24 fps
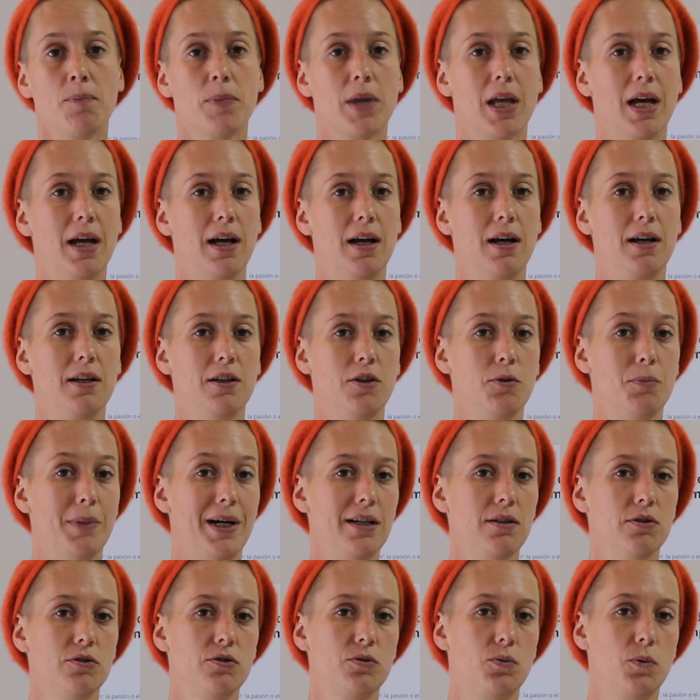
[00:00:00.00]
You
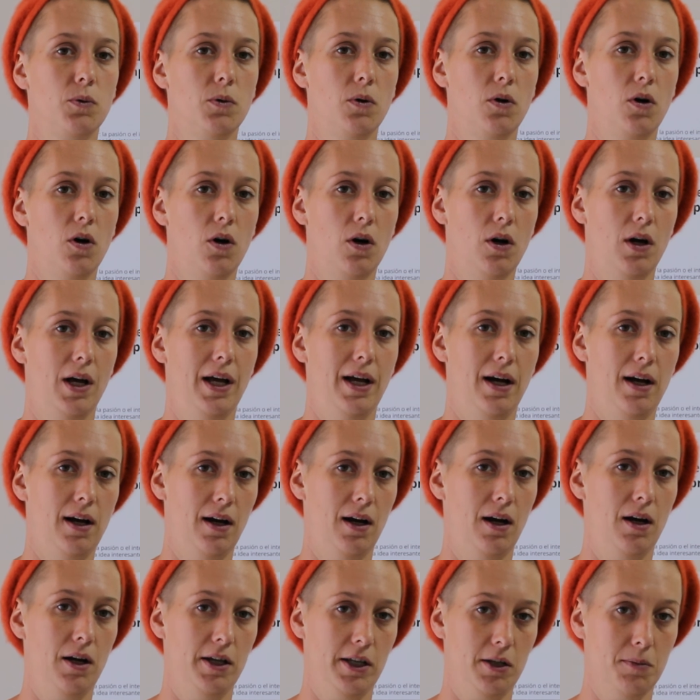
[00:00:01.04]
might
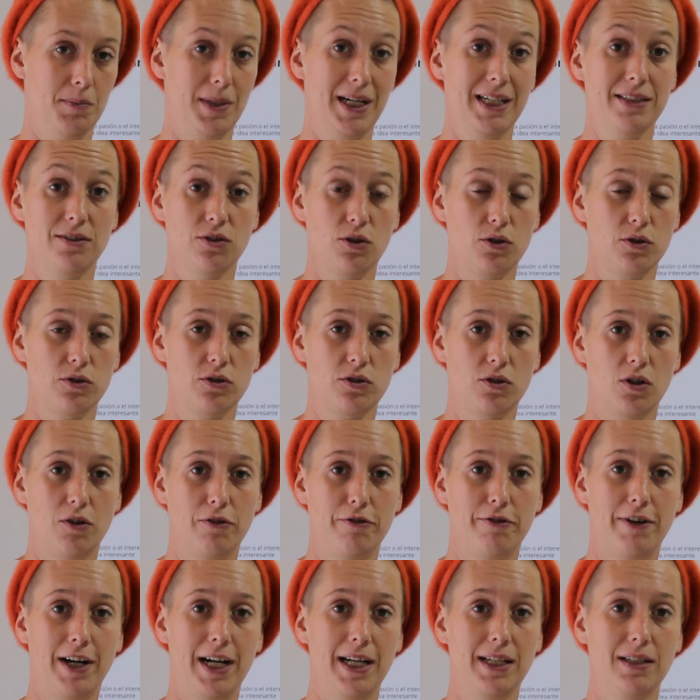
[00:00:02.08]
also
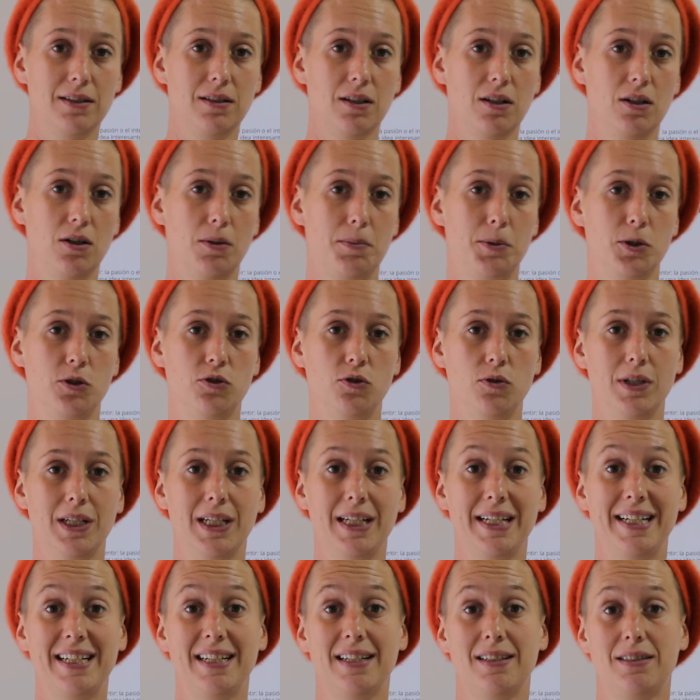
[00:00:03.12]
find an
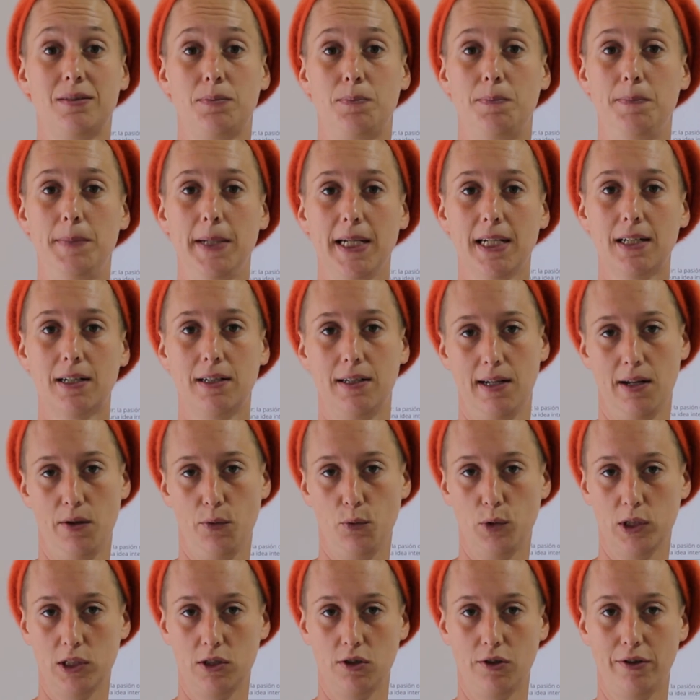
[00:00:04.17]
opportunity that's bigger than
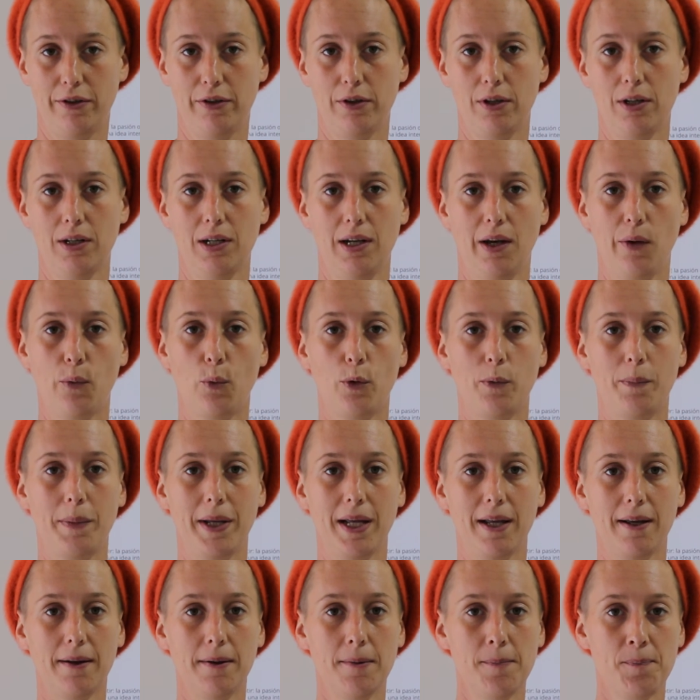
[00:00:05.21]
what you thought it would
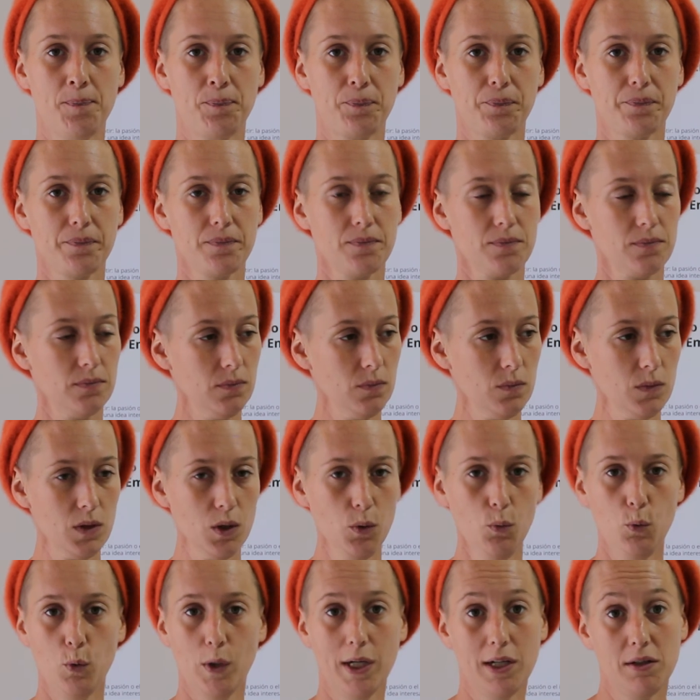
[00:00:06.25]
be.
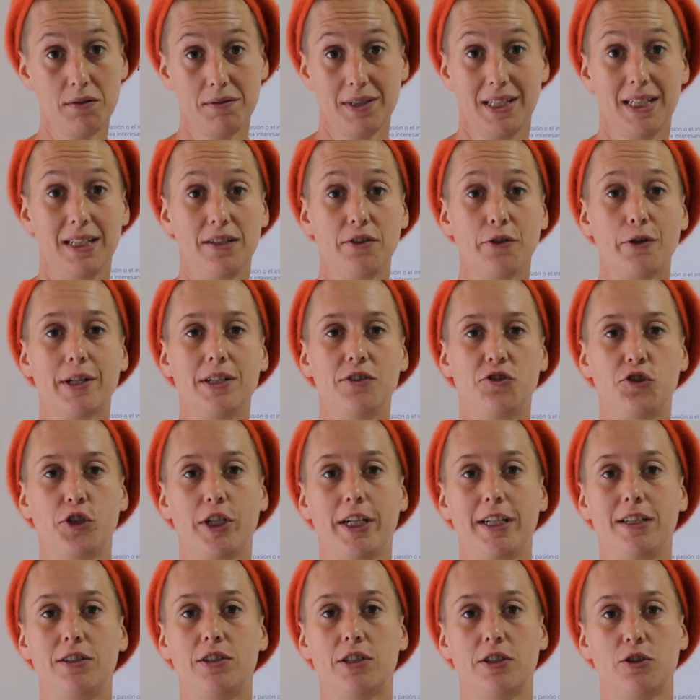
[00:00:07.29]
Well, then you can
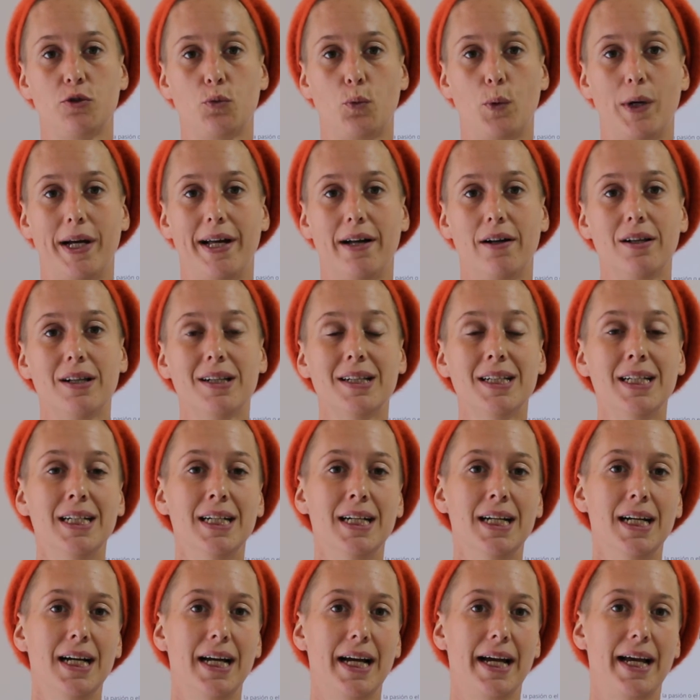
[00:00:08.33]
change as well
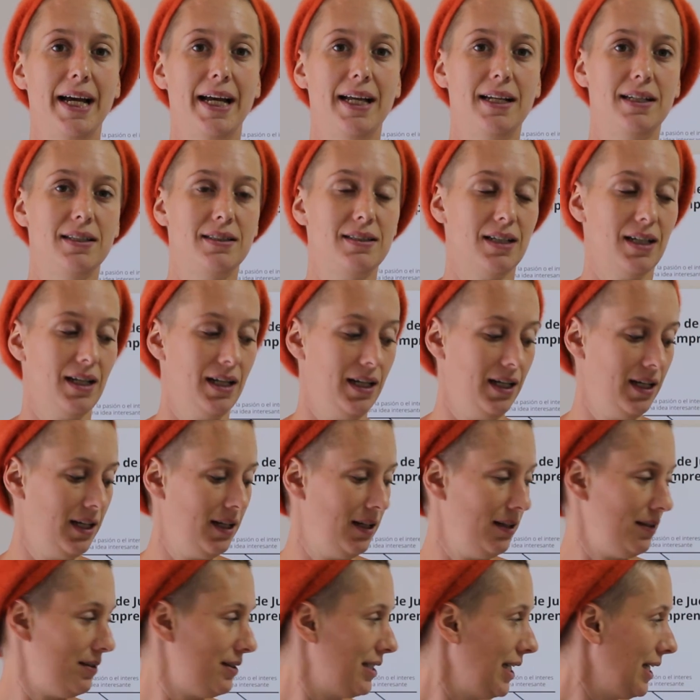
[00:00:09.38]
and
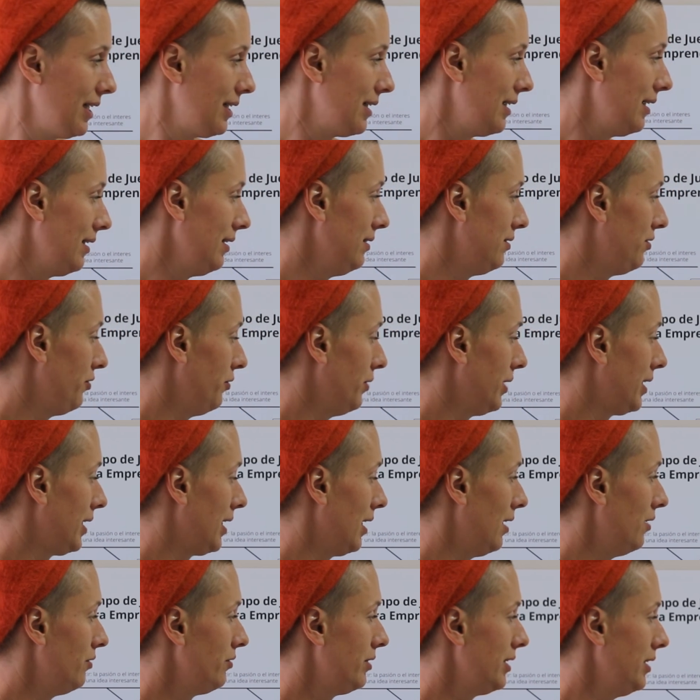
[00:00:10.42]
take that into
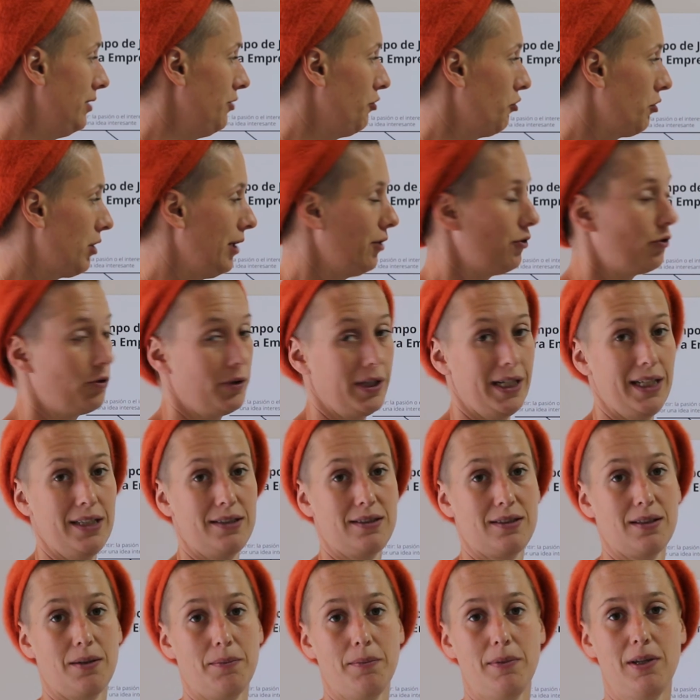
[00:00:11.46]
account, and you can create
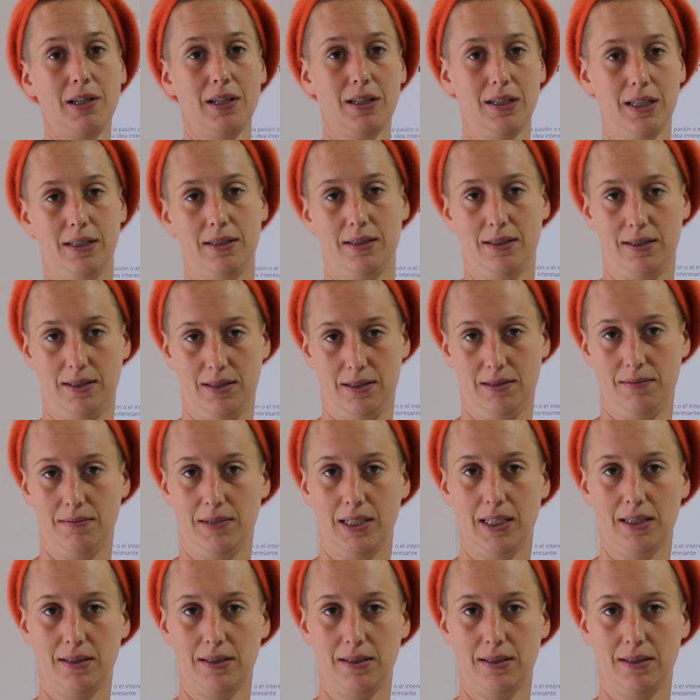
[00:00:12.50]
something that's